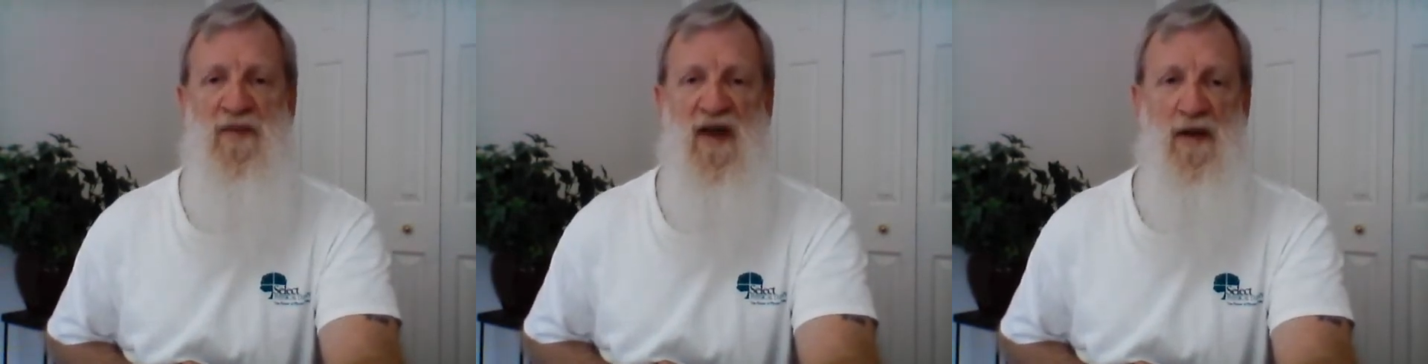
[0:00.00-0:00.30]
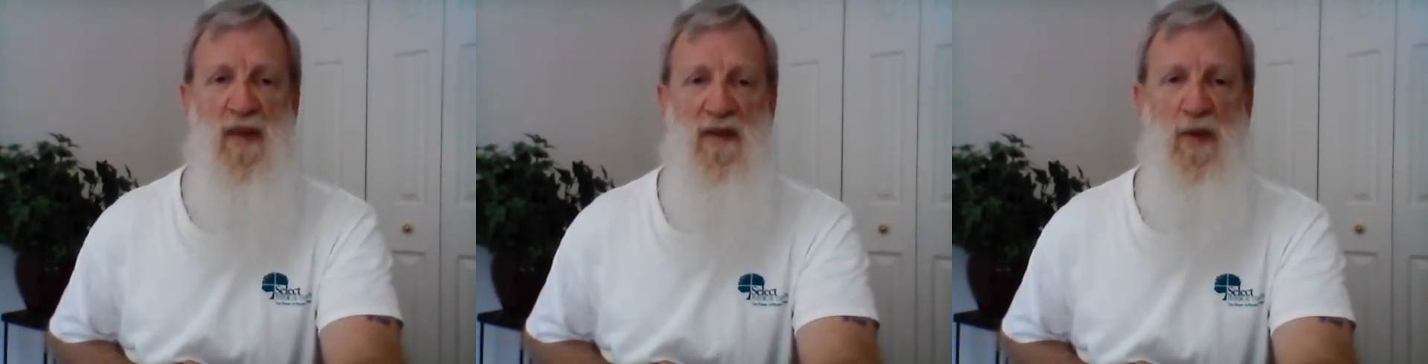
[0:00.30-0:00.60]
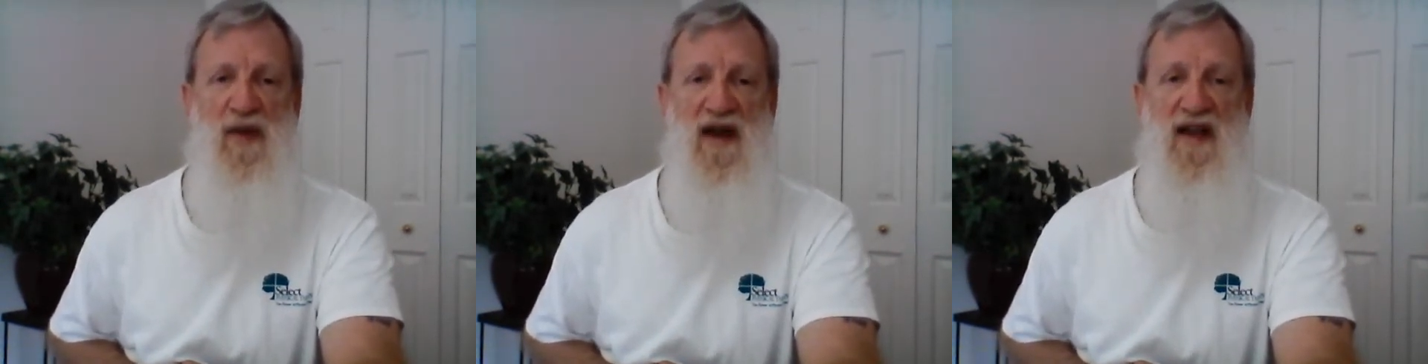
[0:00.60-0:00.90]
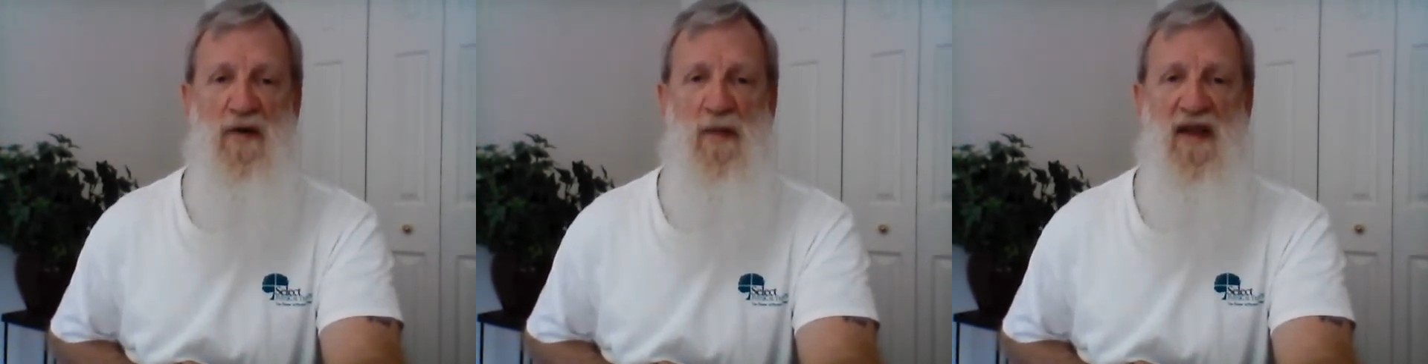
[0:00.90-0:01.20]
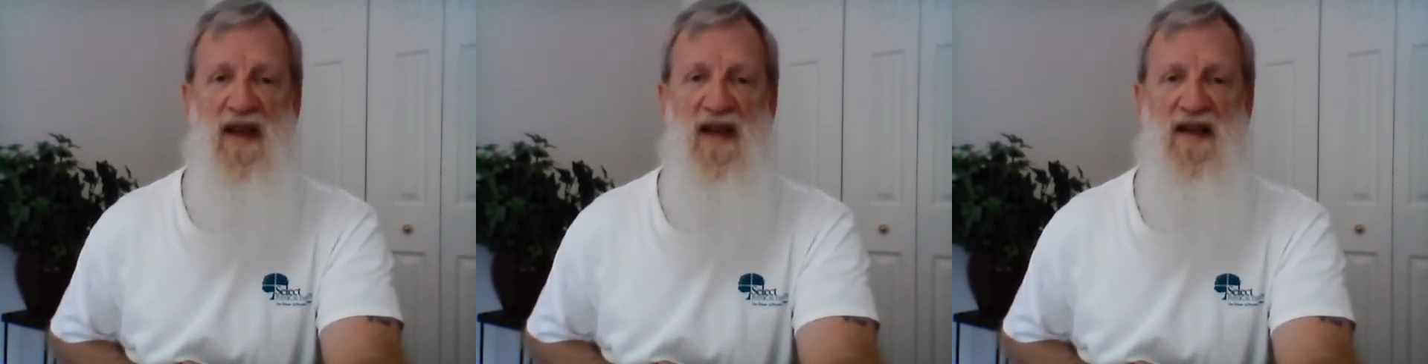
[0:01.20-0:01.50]
The people that healed by
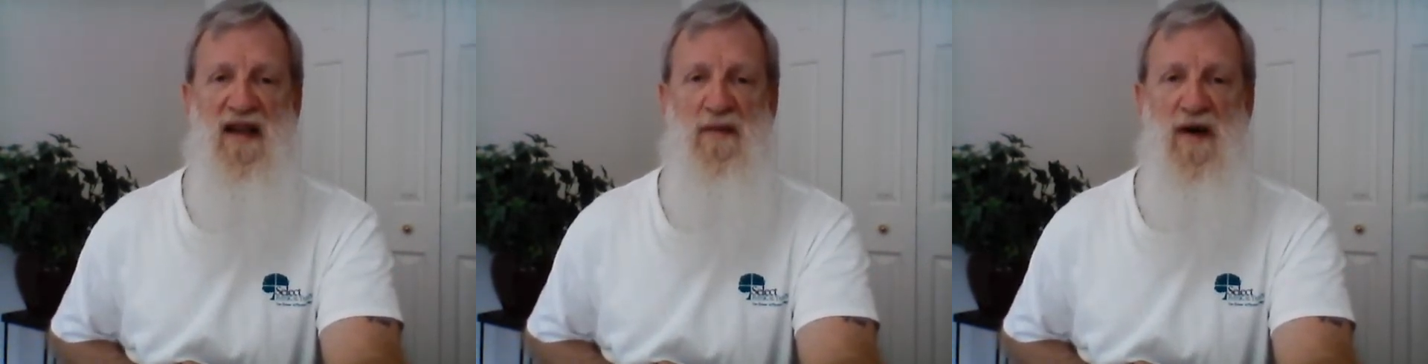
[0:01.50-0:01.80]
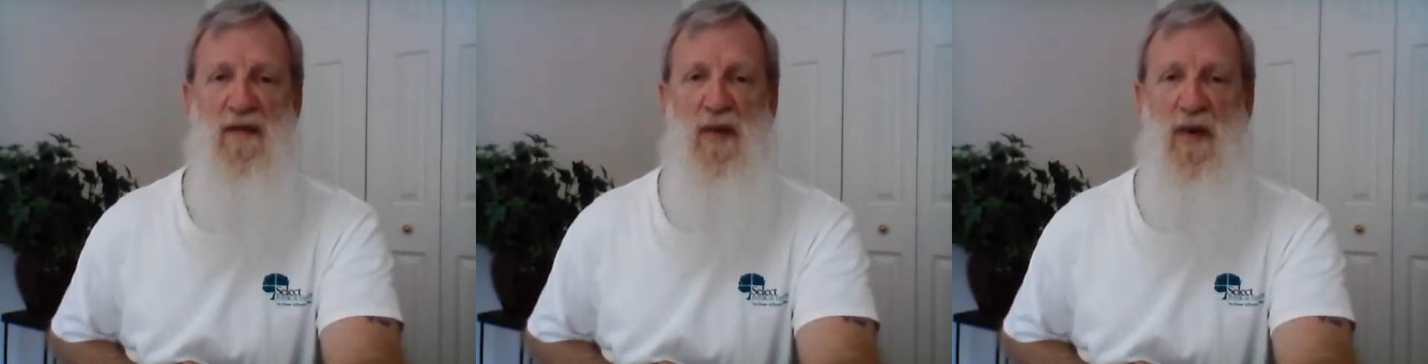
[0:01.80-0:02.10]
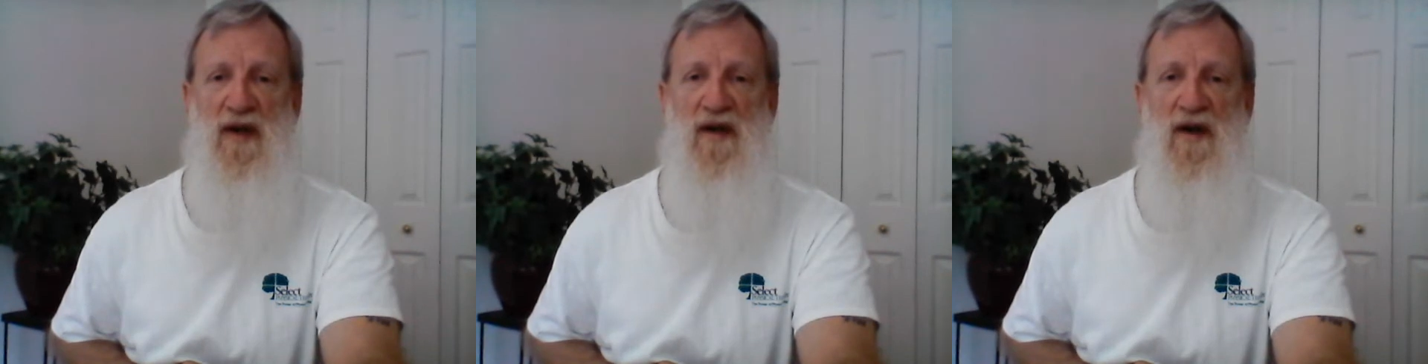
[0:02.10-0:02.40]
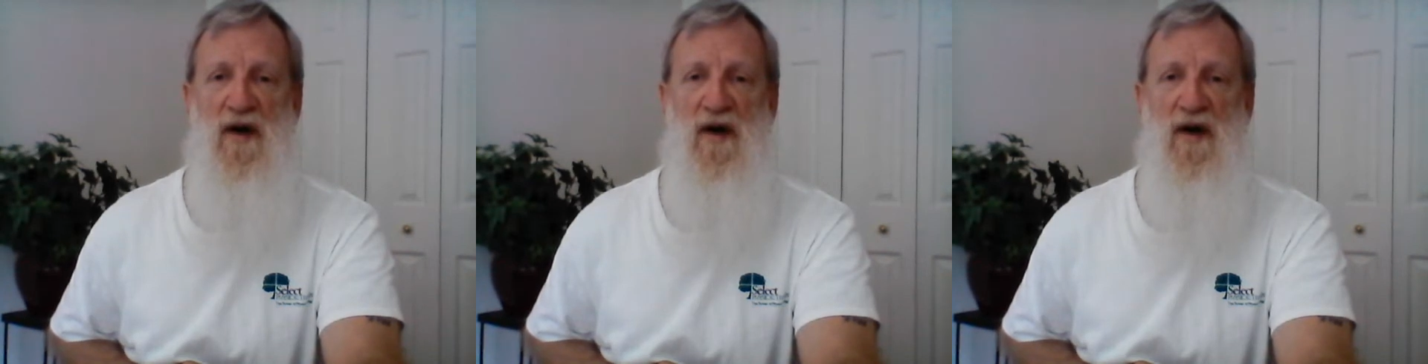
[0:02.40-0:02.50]
the 18-month point